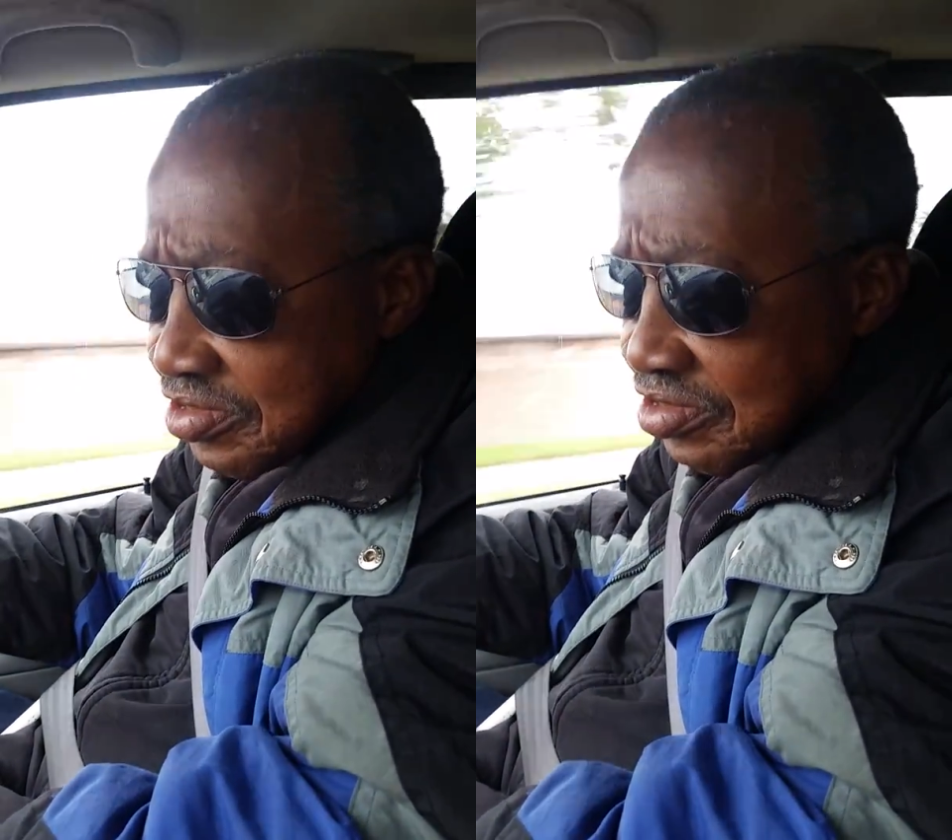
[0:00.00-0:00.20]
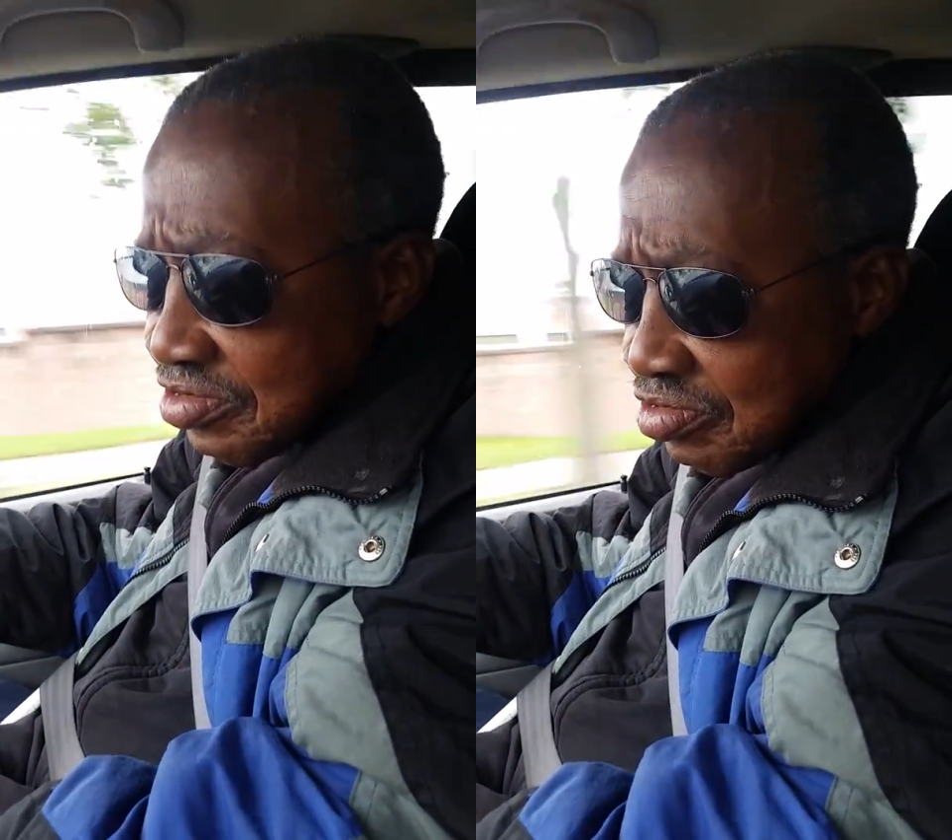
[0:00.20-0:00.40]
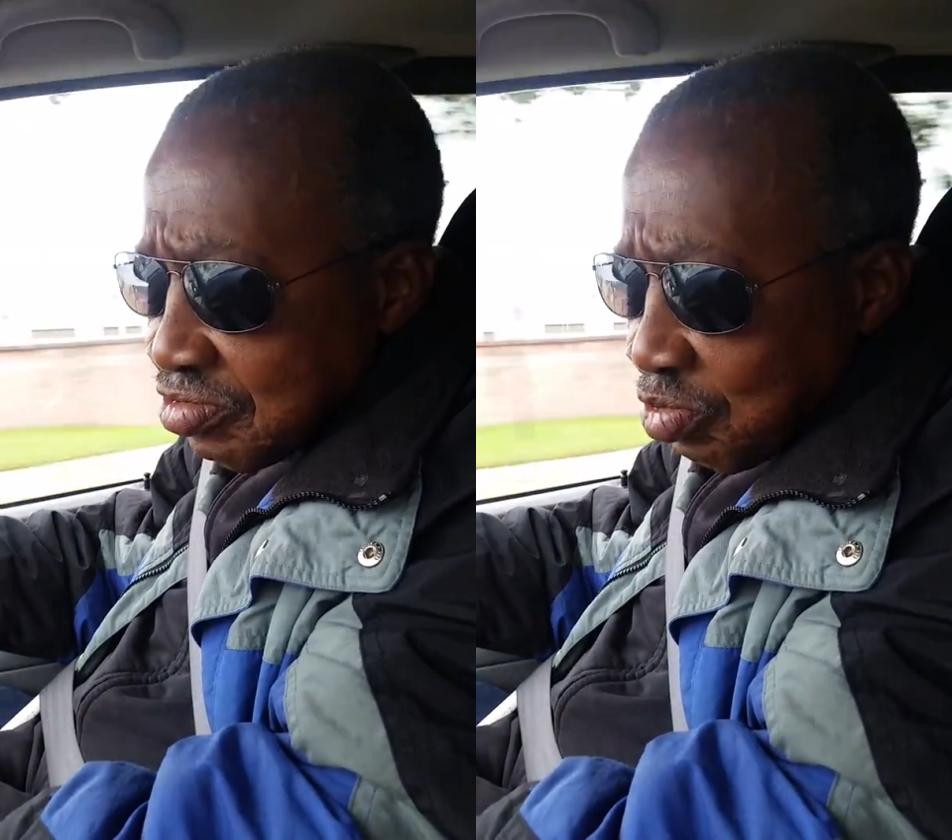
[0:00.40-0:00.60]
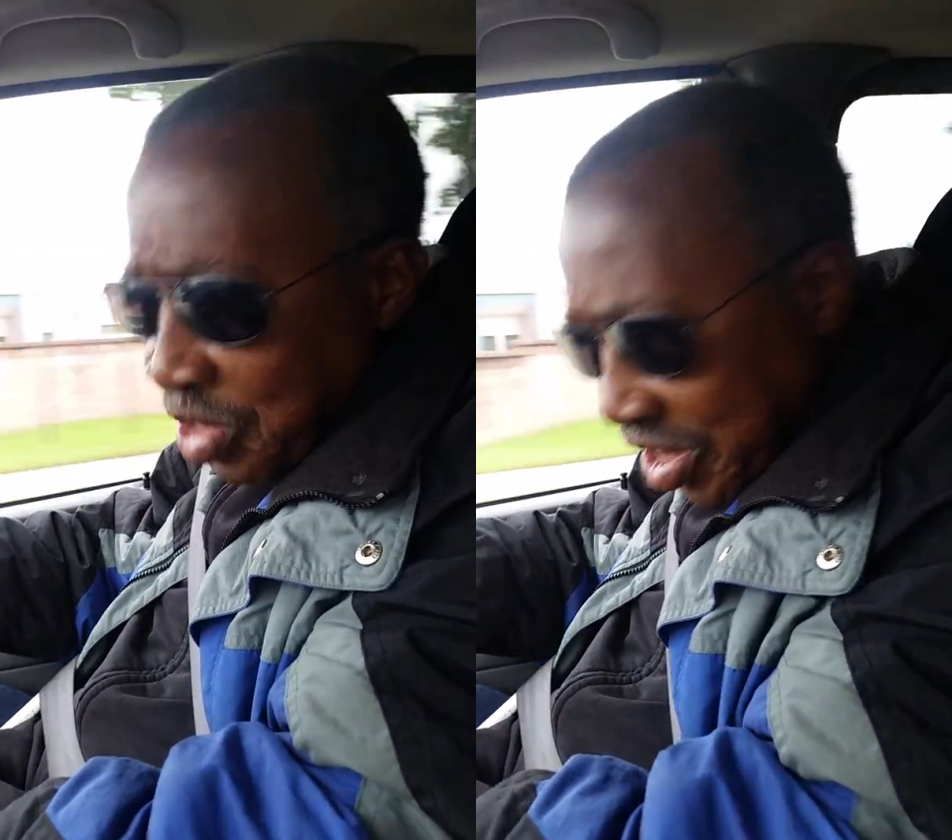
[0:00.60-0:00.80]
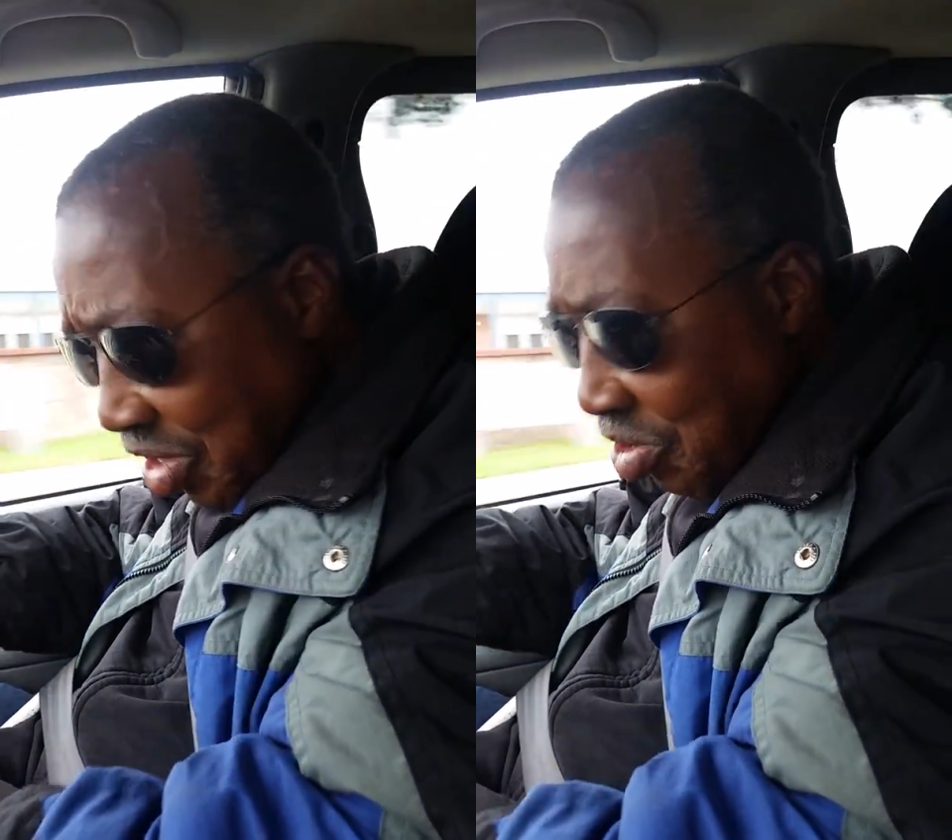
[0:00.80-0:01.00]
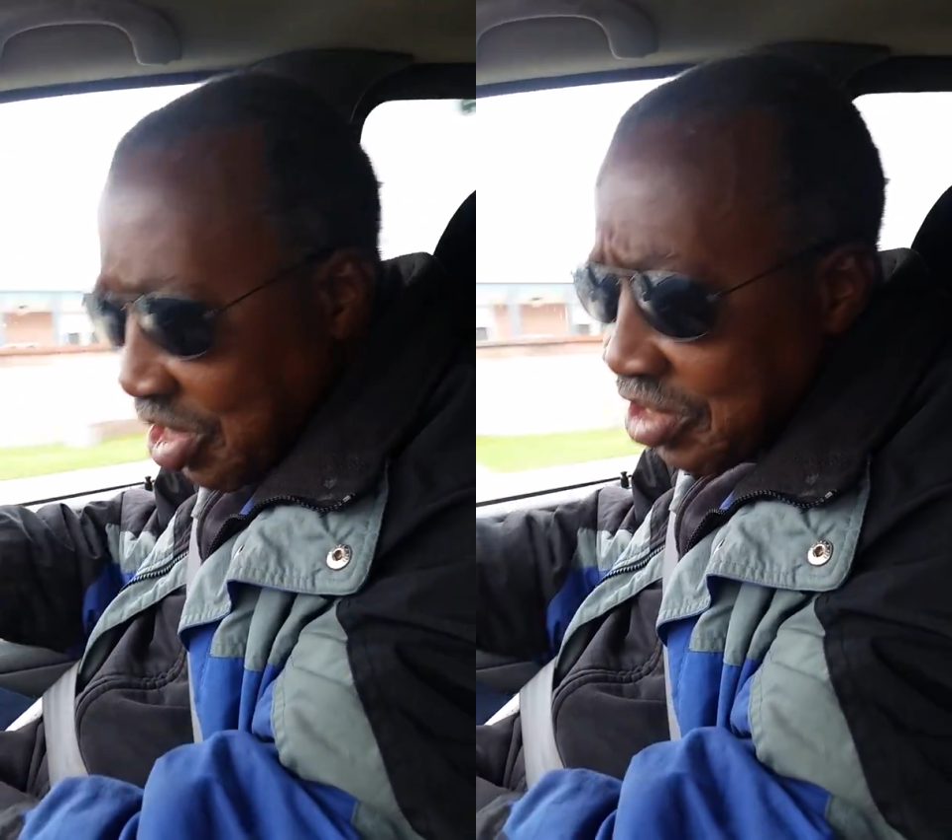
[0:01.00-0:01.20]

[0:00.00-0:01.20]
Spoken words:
we call it, or